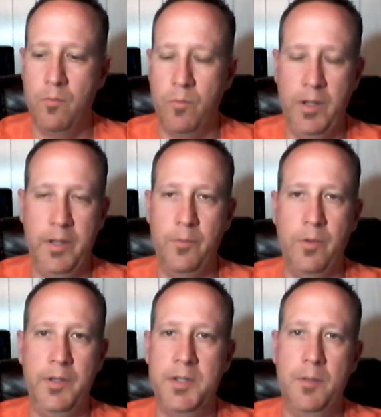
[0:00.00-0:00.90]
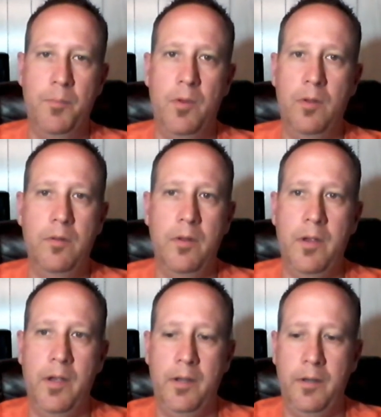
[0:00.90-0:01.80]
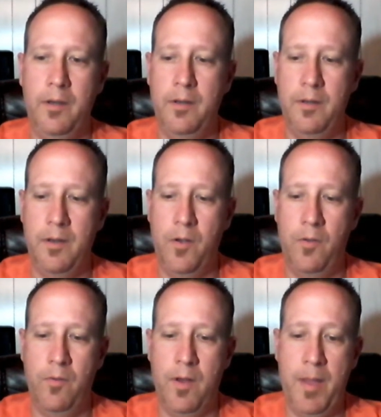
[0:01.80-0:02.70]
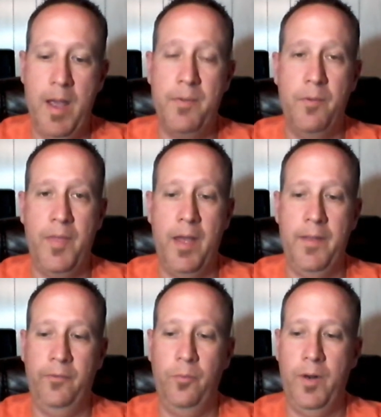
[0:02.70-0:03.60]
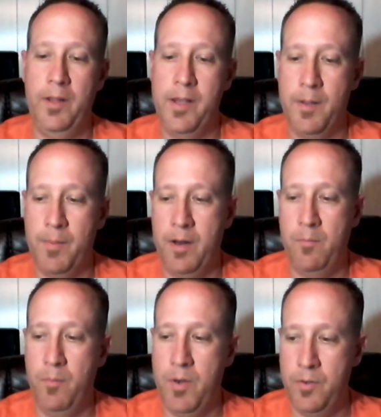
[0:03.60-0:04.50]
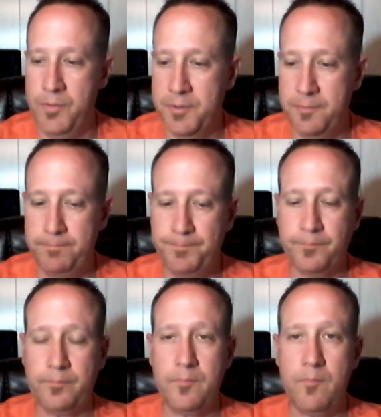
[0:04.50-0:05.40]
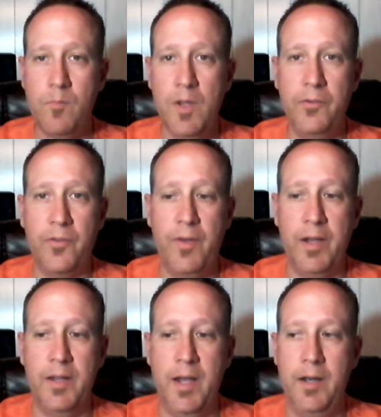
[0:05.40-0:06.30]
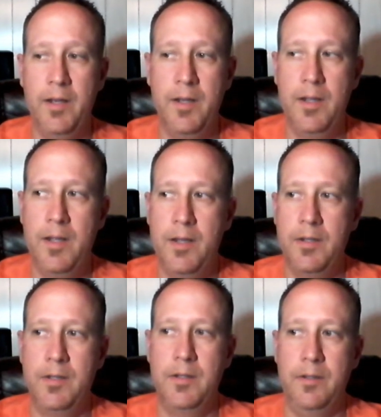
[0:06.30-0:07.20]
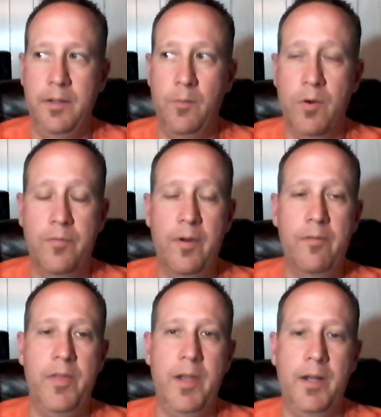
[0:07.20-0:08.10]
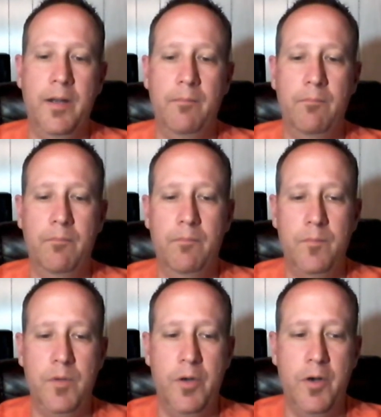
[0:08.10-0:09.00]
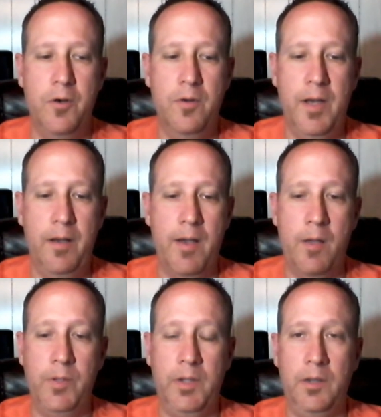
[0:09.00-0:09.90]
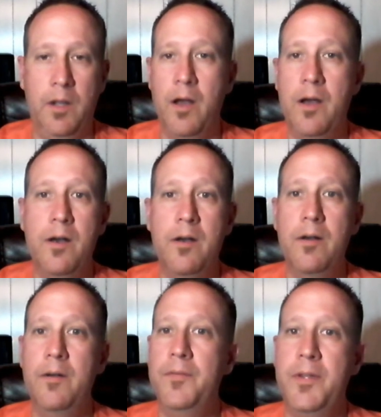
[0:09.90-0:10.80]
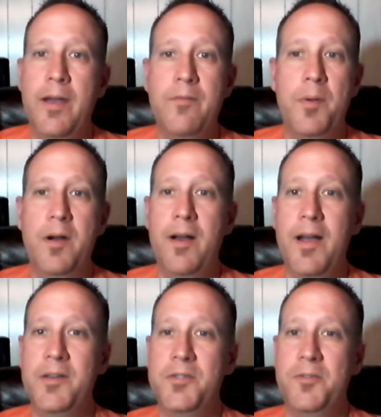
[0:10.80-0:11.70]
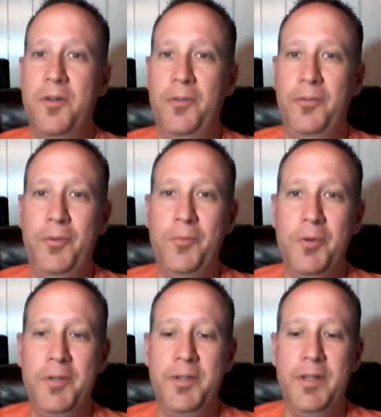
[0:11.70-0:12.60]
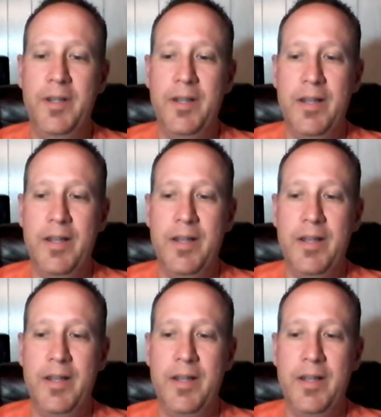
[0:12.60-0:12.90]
Really, really simple, and I'm happy with that. That's what I like about them the most, is the fact that they work for everything. And I would love to have a pair of Astros. Who wouldn't?